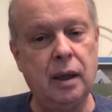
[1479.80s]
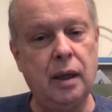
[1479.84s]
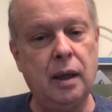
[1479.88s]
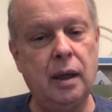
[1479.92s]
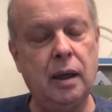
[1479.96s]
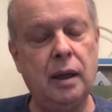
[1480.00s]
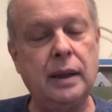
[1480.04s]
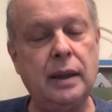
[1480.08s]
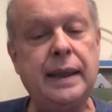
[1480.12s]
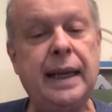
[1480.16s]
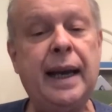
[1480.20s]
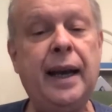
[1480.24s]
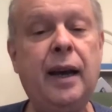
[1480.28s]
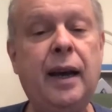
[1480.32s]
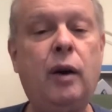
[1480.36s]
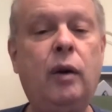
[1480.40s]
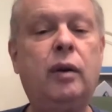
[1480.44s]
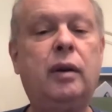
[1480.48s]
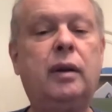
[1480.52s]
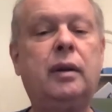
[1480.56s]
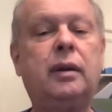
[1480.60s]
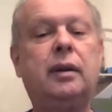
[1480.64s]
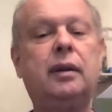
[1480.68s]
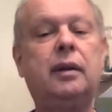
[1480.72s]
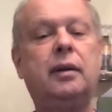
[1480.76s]
Now,
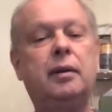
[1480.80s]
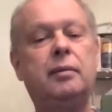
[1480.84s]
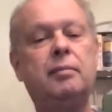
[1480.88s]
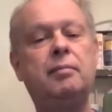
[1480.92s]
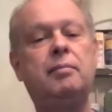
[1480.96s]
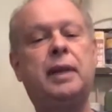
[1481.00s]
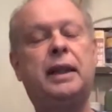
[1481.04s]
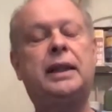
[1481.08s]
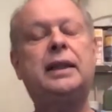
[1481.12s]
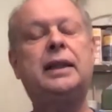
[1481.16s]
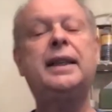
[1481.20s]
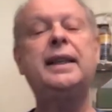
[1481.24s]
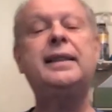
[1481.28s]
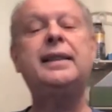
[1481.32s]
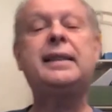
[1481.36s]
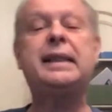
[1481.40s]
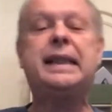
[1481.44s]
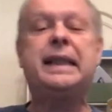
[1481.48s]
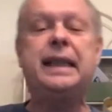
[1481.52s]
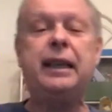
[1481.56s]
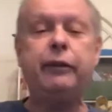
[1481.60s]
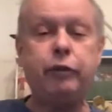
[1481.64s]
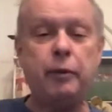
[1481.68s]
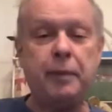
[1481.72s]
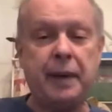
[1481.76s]
but let's
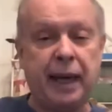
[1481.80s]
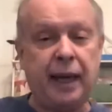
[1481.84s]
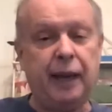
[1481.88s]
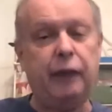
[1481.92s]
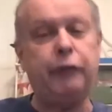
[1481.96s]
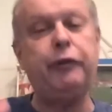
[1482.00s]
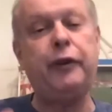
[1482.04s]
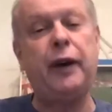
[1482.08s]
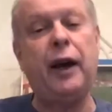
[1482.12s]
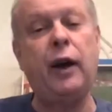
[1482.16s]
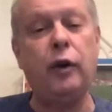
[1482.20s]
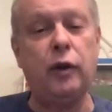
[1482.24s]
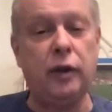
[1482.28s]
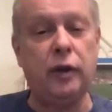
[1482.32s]
give him a half hour.